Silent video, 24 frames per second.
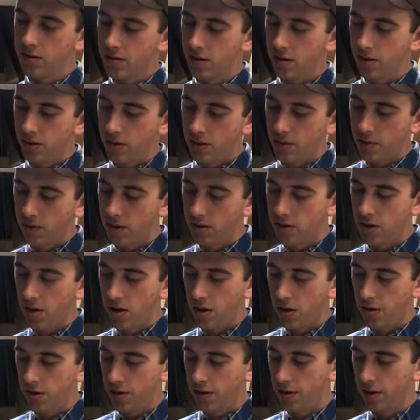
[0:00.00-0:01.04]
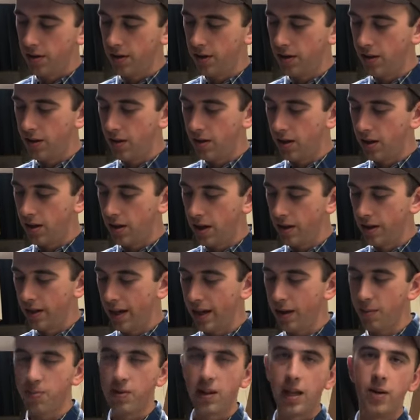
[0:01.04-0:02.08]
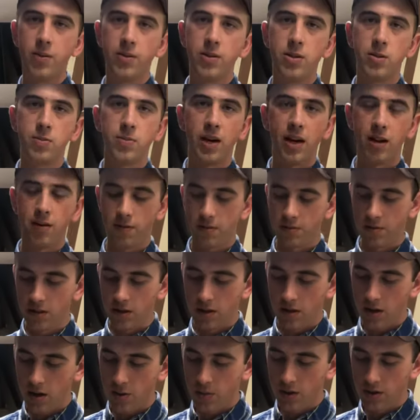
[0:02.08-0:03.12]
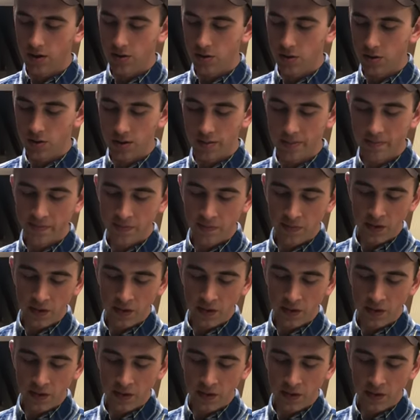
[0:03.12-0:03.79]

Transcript: So in other words, all the, unlike plywood you buy from the hardware store,